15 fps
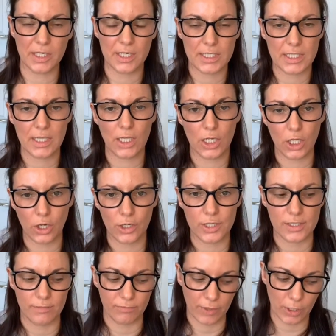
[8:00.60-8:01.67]
and the lines
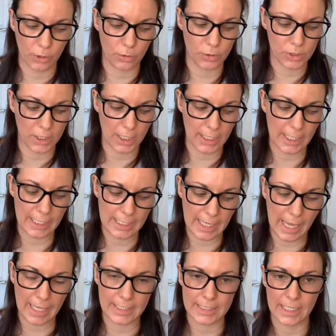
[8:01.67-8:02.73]
and wrinkles that you
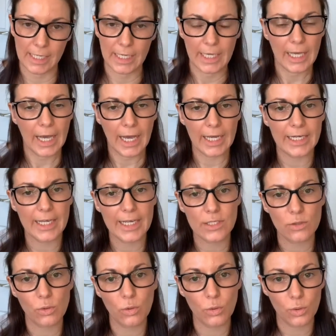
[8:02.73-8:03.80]
get. And it
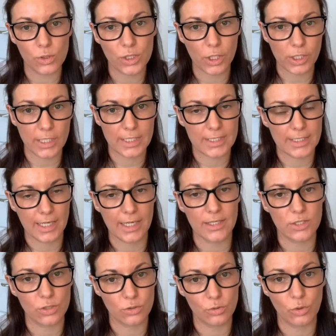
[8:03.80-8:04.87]
also contains
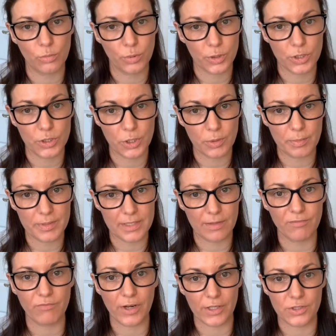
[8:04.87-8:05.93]
a 0.2%
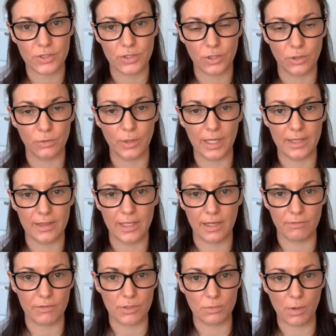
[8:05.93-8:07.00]
retinol in there
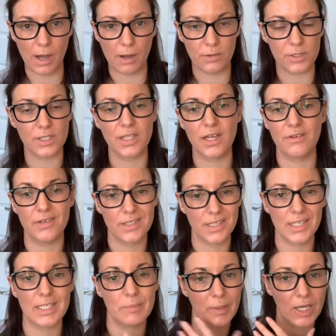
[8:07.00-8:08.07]
as well, so there is a
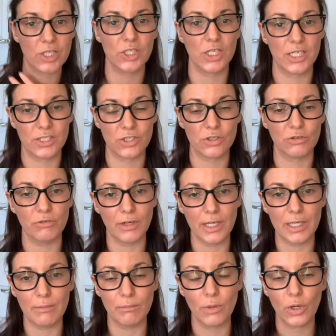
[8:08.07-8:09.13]
specialist
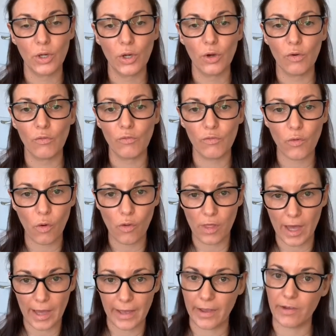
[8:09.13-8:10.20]
cream for
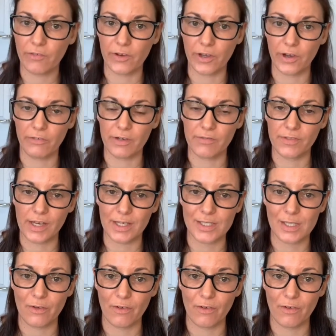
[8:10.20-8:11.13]
that area if that's a